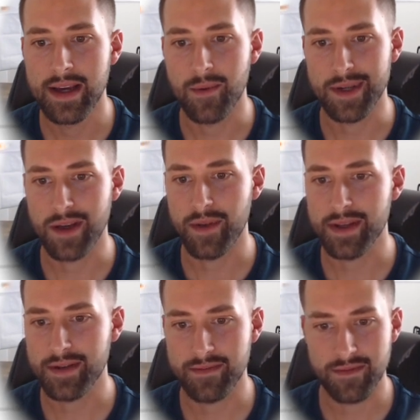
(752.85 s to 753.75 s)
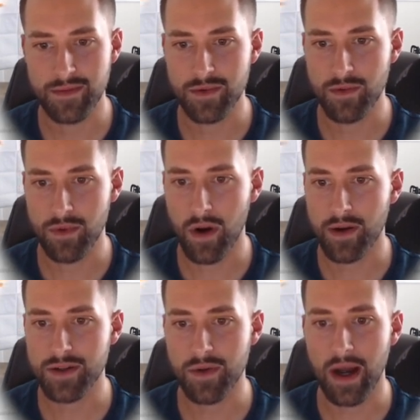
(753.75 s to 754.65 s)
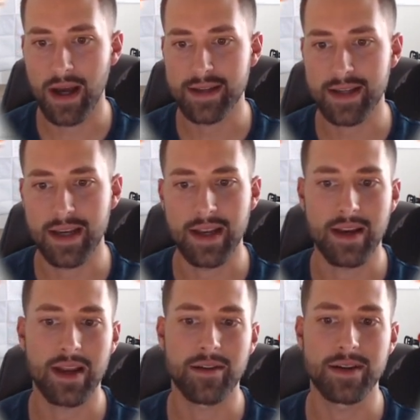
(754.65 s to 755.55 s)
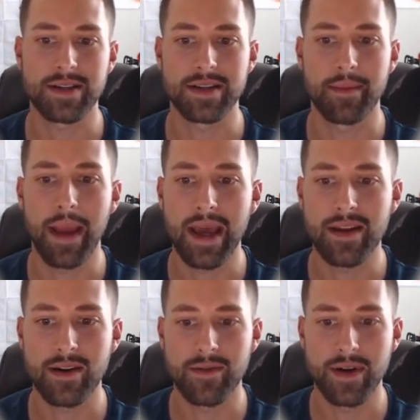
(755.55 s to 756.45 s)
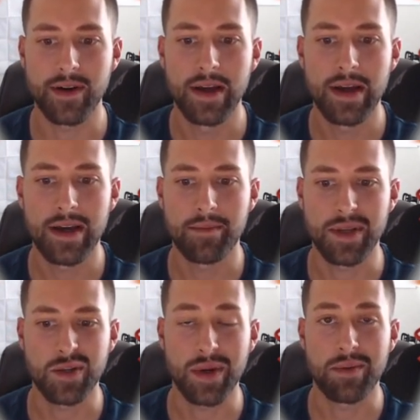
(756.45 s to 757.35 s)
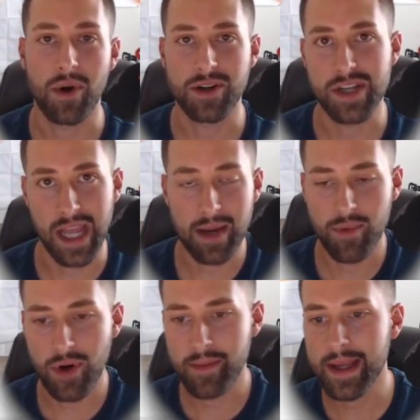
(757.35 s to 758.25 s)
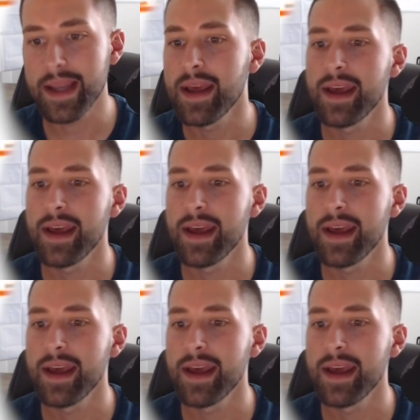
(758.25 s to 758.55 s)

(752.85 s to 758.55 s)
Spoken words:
We saw this large rise in increase in demand over between March and April, and